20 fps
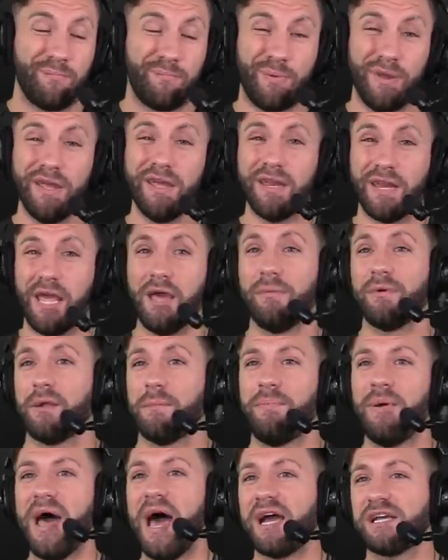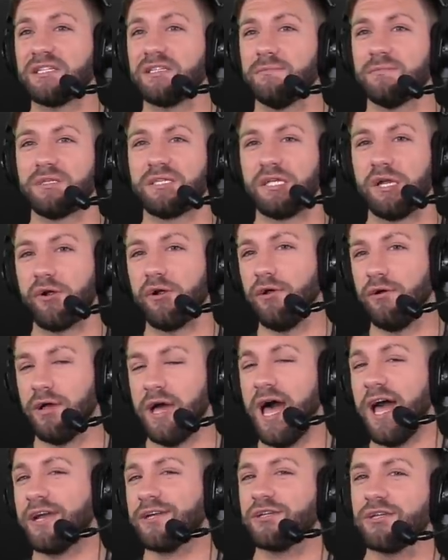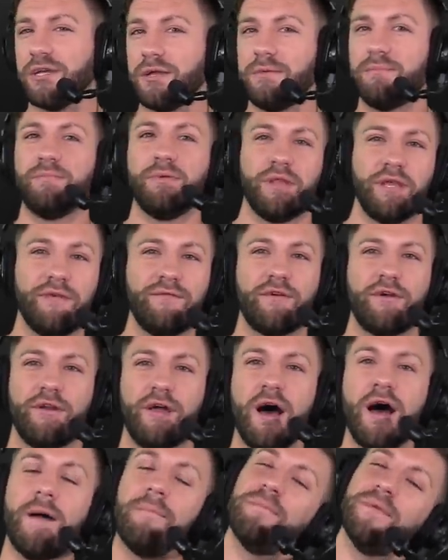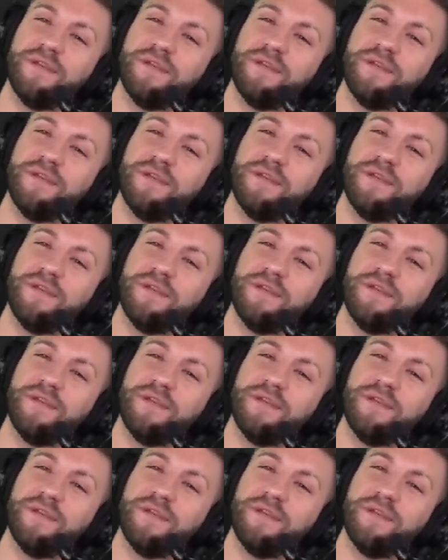being able to pack some cereal actually, believe it or not,